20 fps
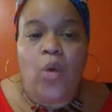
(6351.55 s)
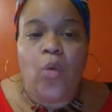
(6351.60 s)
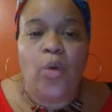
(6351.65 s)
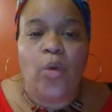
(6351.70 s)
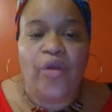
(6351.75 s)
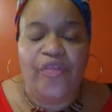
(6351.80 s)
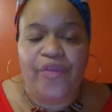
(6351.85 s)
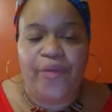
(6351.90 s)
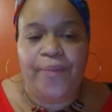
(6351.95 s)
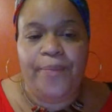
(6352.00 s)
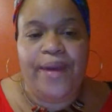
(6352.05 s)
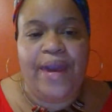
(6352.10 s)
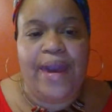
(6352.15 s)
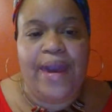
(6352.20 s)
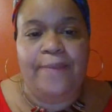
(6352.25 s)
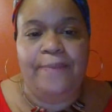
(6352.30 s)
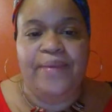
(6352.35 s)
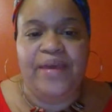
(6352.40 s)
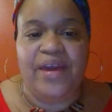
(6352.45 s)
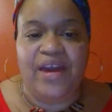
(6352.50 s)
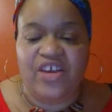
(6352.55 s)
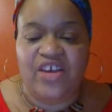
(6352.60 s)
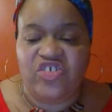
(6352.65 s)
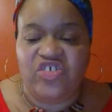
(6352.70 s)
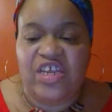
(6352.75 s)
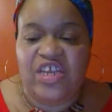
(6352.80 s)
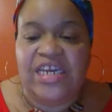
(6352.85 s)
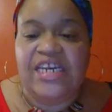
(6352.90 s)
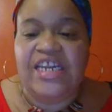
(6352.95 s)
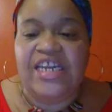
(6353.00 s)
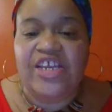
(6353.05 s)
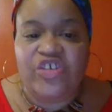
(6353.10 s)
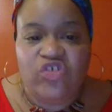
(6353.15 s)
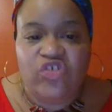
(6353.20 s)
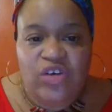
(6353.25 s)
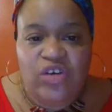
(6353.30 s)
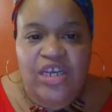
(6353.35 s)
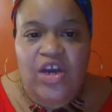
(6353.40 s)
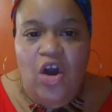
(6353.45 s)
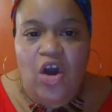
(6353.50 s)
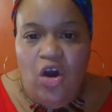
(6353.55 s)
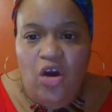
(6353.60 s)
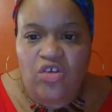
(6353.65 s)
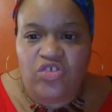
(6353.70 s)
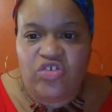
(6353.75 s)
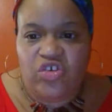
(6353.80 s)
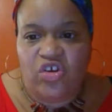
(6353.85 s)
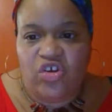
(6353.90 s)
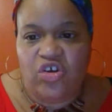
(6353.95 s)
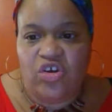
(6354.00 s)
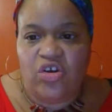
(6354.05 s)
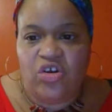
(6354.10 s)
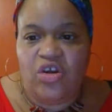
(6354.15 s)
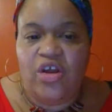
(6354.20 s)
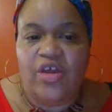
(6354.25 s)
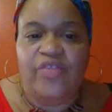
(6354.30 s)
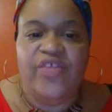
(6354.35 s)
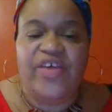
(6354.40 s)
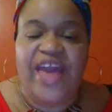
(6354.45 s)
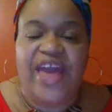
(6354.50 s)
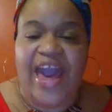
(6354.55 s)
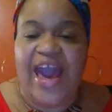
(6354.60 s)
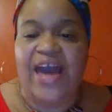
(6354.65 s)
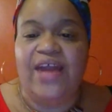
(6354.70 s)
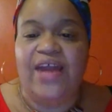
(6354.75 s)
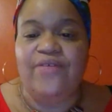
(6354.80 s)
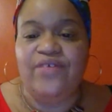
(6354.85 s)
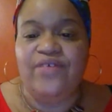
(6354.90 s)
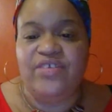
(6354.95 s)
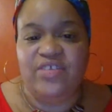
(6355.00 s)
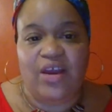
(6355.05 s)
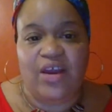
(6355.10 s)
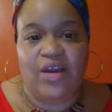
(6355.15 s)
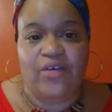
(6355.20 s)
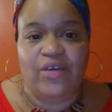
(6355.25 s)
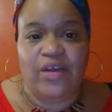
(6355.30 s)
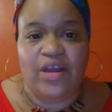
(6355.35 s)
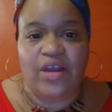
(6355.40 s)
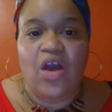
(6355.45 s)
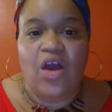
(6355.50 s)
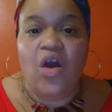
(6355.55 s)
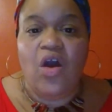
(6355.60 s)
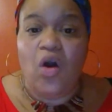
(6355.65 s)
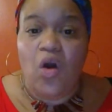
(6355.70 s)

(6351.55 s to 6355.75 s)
with the man, because she literally calls her the adversary